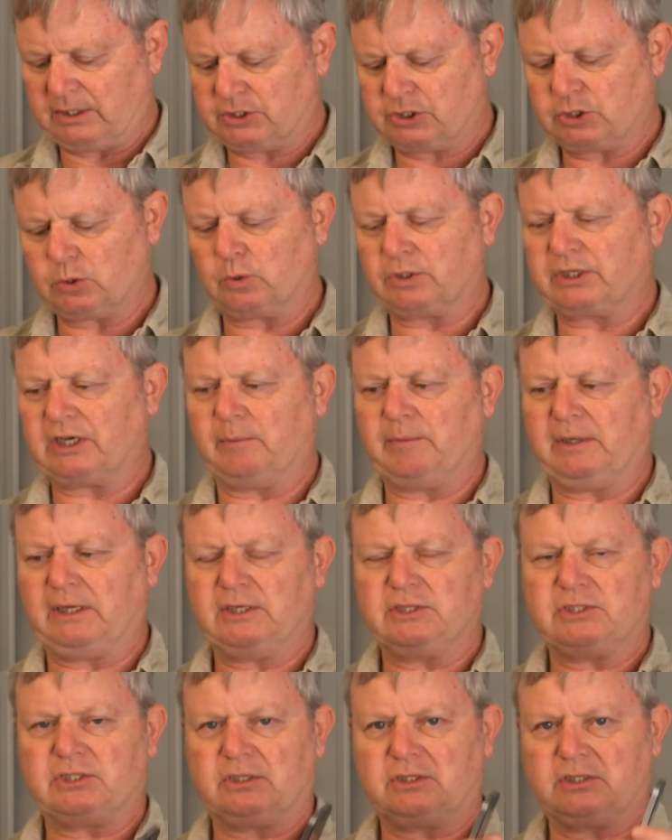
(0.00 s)
its shortcoming
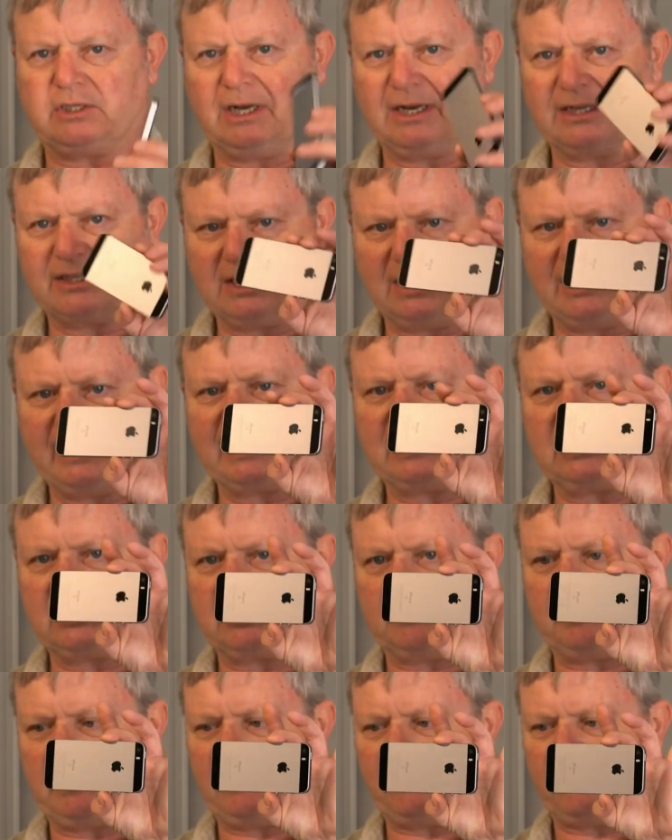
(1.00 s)
is that to link it
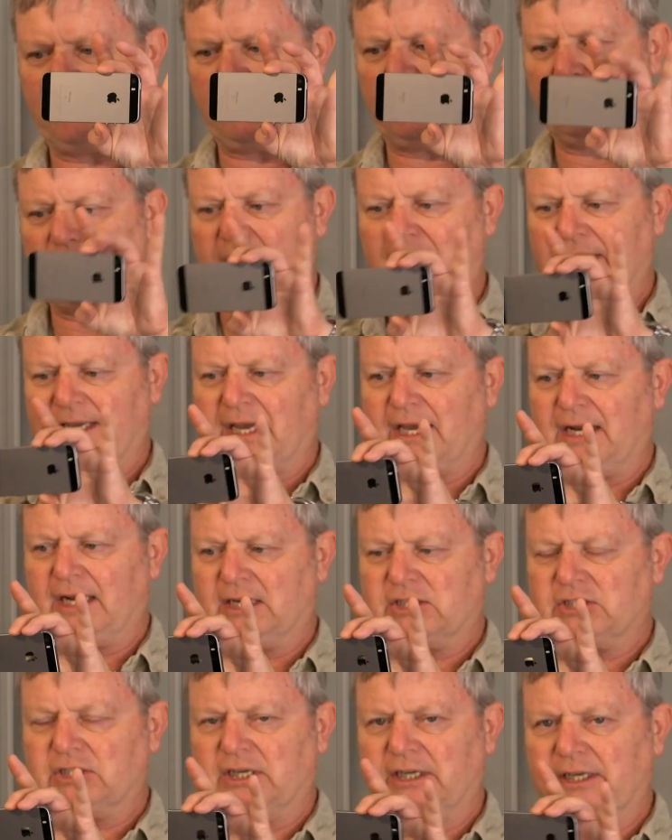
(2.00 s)
to my phone, I can
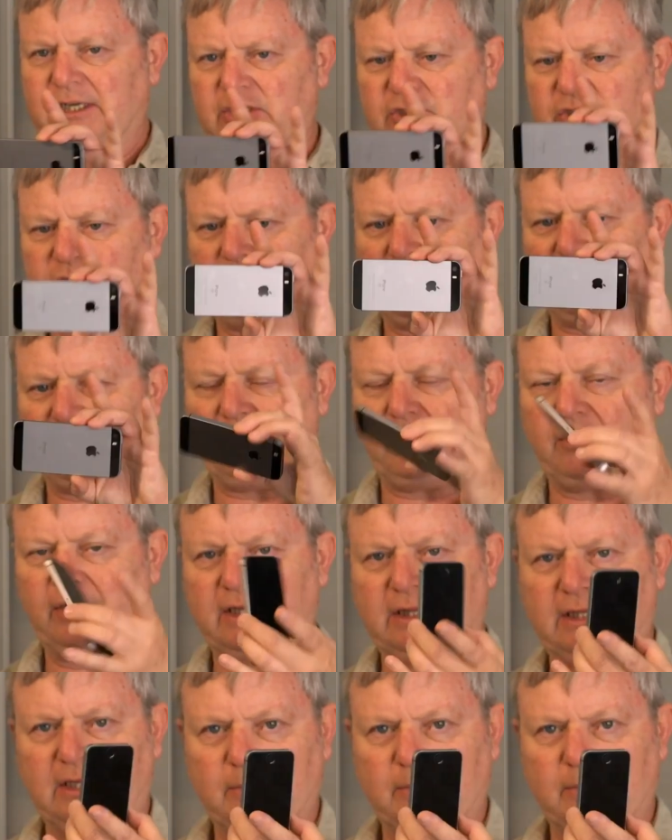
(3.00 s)
actually link it to my phone and get